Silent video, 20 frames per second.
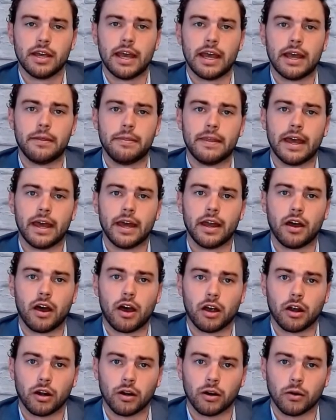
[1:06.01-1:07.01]
And then
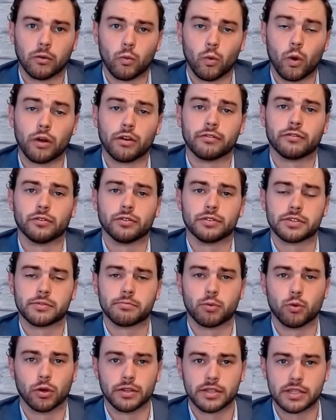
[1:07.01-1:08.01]
our wonderful
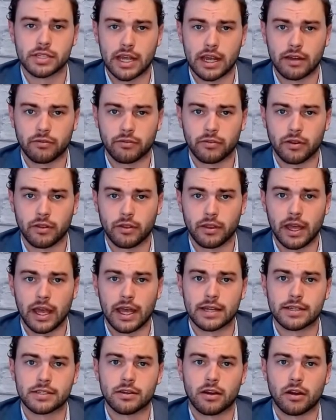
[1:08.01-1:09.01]
support staff
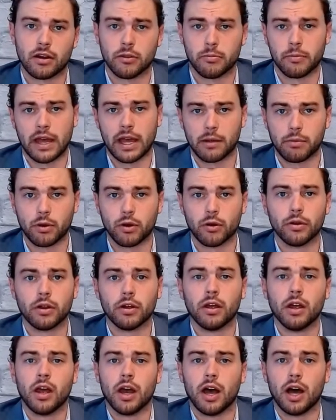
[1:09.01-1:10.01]
that are the backbone
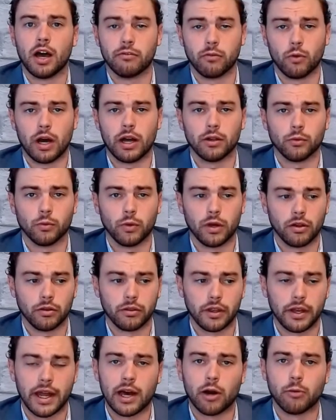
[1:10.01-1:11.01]
of Wild Wealth
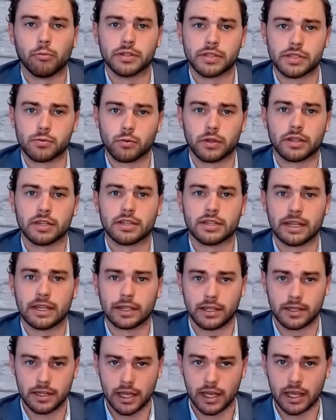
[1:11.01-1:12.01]
and help us with the
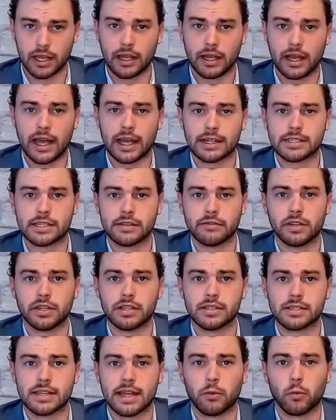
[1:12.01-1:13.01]
day-to-day
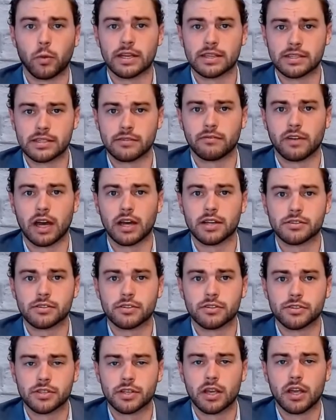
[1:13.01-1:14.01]
activities that we as
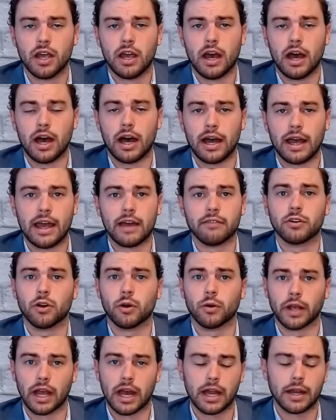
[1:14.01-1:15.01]
advisors have
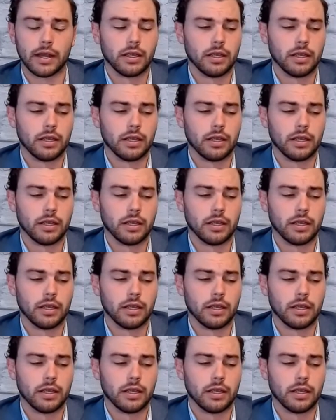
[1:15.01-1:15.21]
going on.